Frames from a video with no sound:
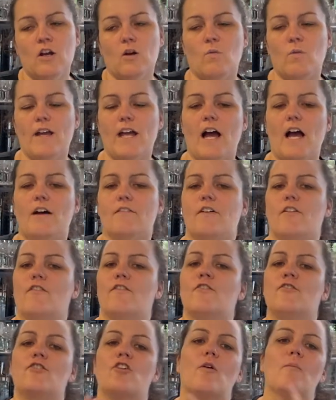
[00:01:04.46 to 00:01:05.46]
We have a
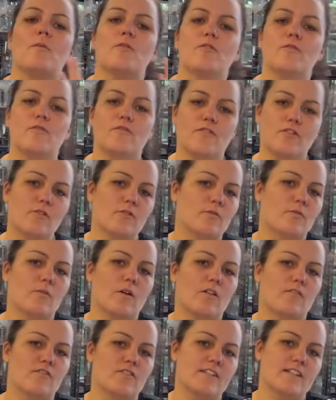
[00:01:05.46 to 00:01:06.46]
phenomenal view
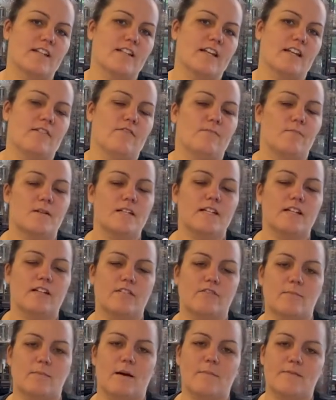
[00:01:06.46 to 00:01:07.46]
of the city,
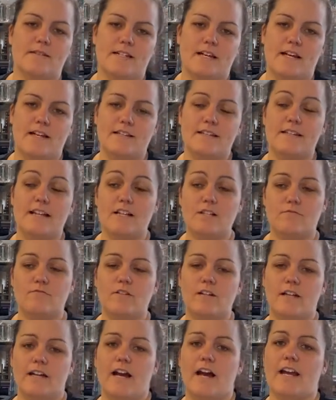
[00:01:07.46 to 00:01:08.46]
particularly from upstairs, and that's
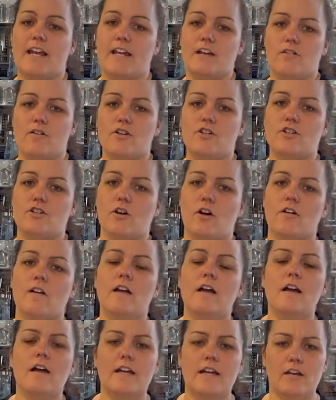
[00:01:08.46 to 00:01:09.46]
really our hero
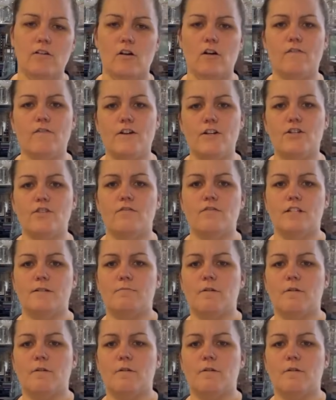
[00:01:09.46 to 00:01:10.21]
feature of this